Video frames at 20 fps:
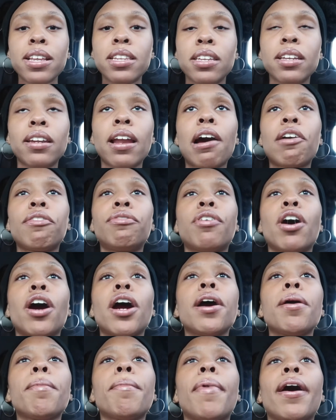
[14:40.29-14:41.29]
seen how
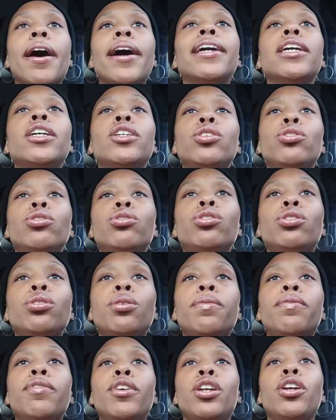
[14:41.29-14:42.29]
far my
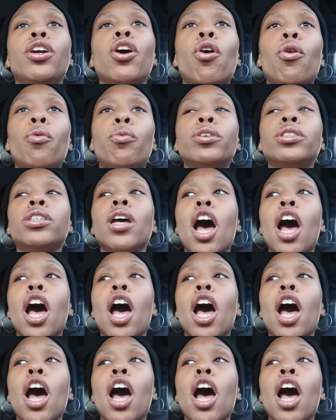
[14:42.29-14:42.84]
YouTube video was